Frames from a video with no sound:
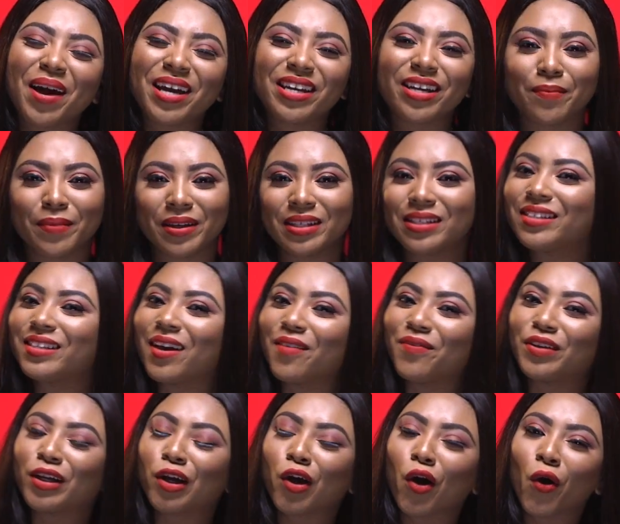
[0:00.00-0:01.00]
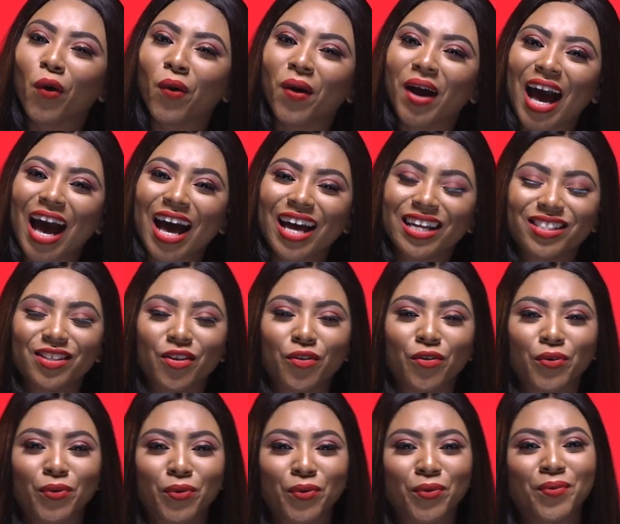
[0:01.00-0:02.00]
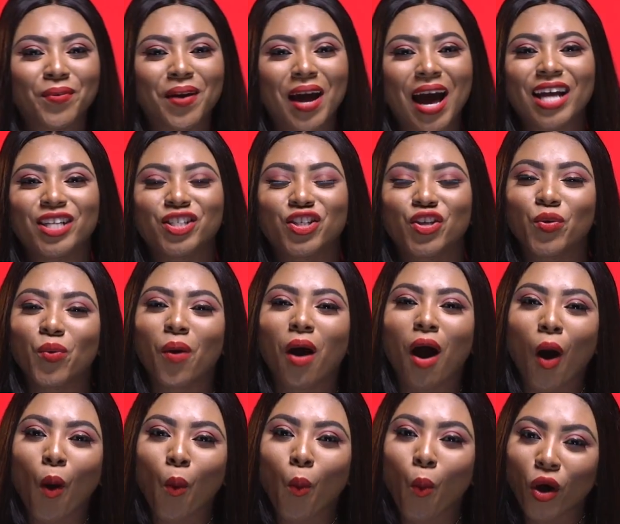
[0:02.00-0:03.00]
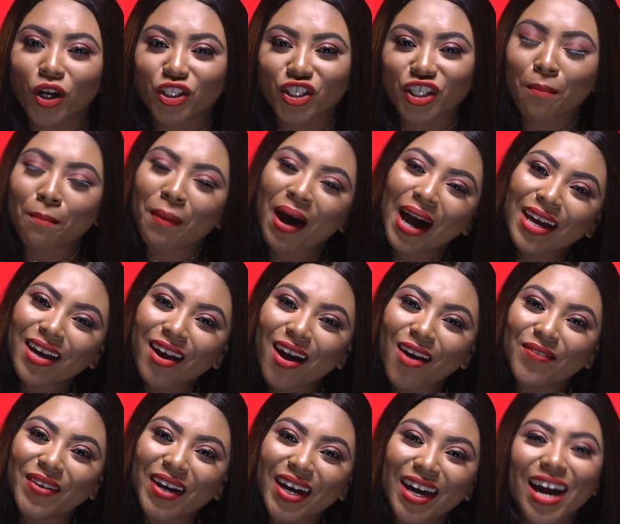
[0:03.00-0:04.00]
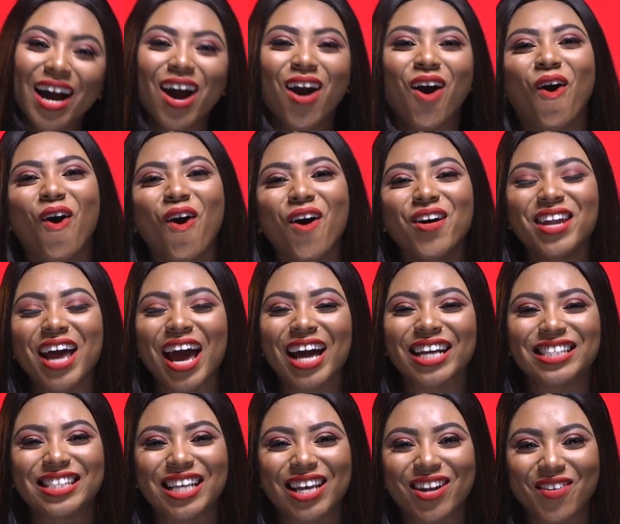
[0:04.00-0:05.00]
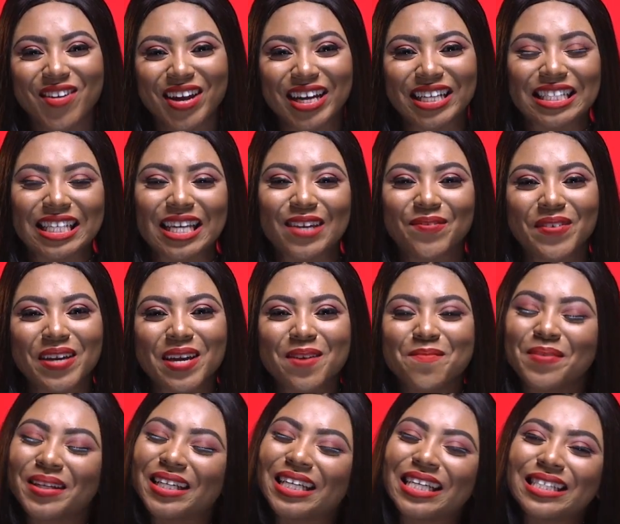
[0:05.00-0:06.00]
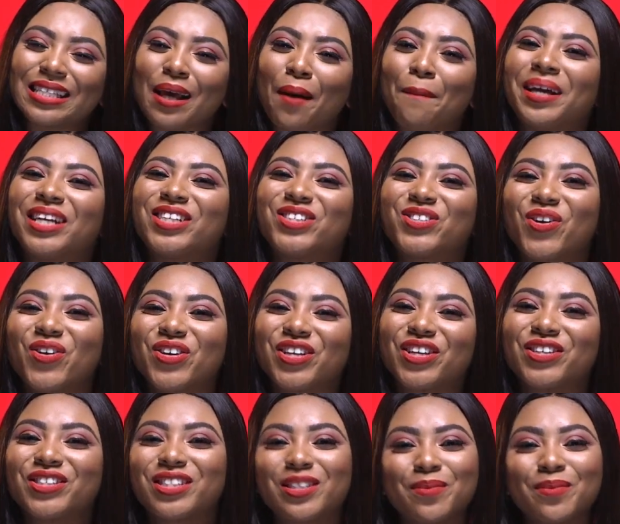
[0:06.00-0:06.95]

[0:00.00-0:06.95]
my name is Stephanie Coker Adironokun and you are watching my cover on Accelerate TV. Please make sure you